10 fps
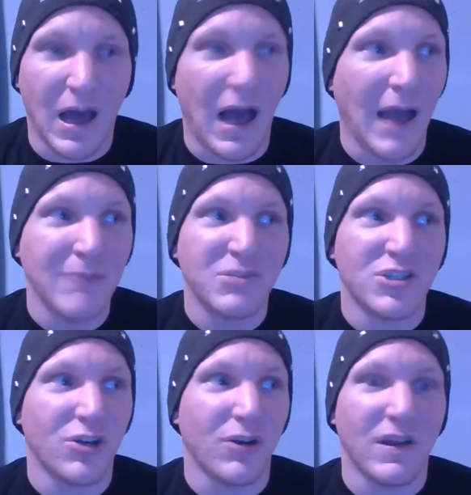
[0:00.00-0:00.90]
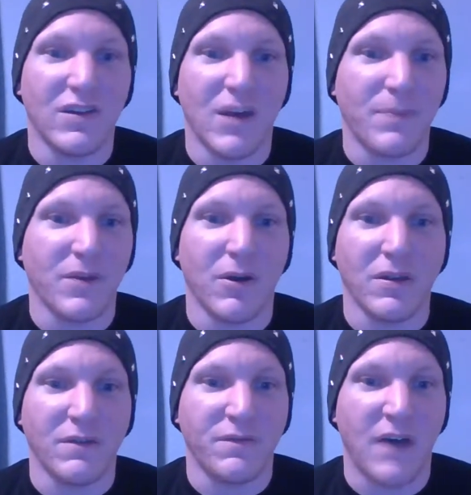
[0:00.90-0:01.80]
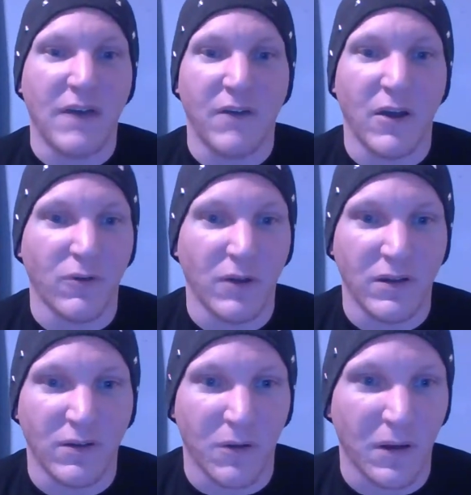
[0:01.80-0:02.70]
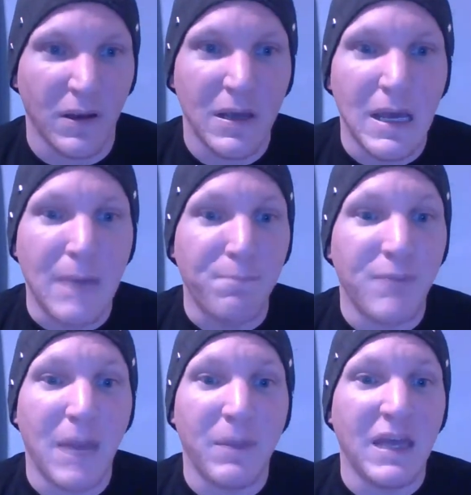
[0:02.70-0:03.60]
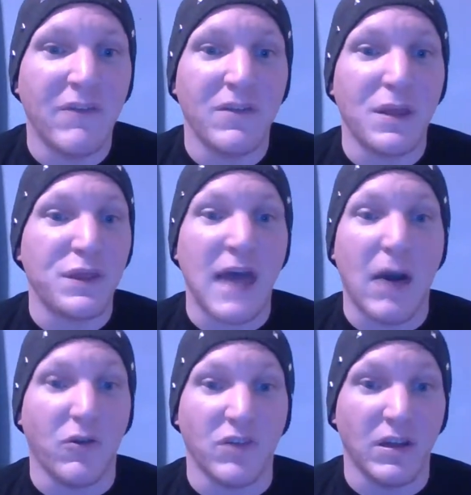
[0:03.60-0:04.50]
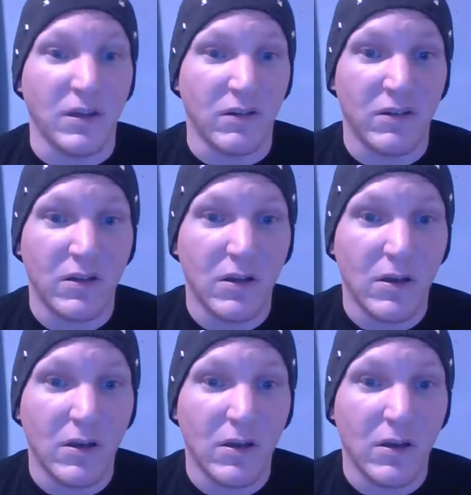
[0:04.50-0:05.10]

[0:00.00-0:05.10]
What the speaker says: I'm sure he's up there in the 500s or maybe even the thousands.